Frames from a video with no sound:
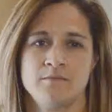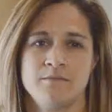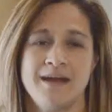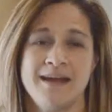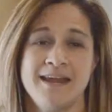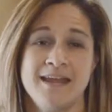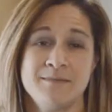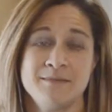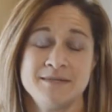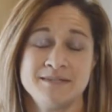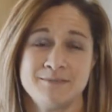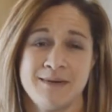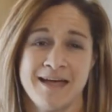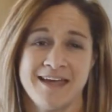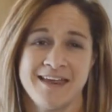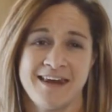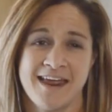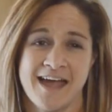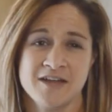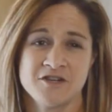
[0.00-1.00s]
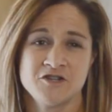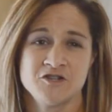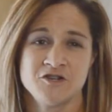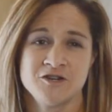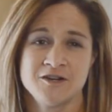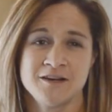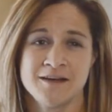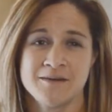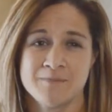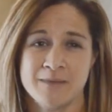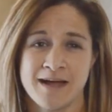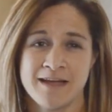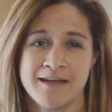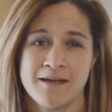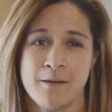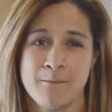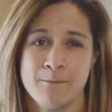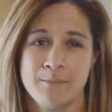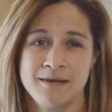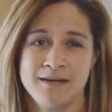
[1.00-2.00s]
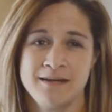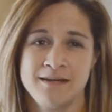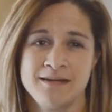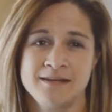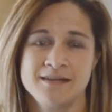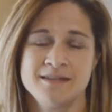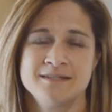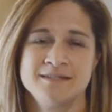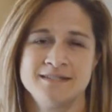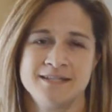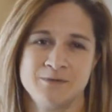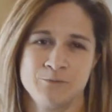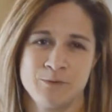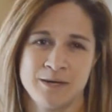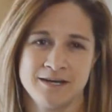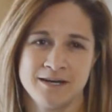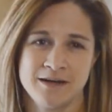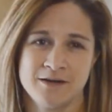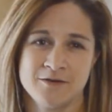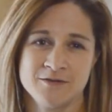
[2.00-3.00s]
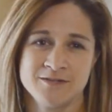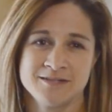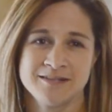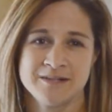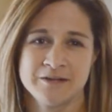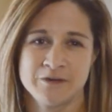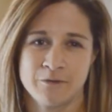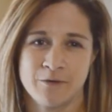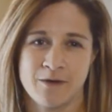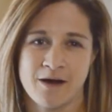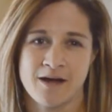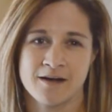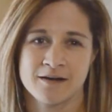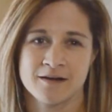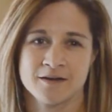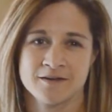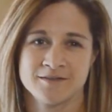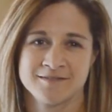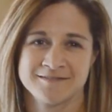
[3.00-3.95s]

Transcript: My name is Megan Hatcher, and my company is Zen Windows Little Rock.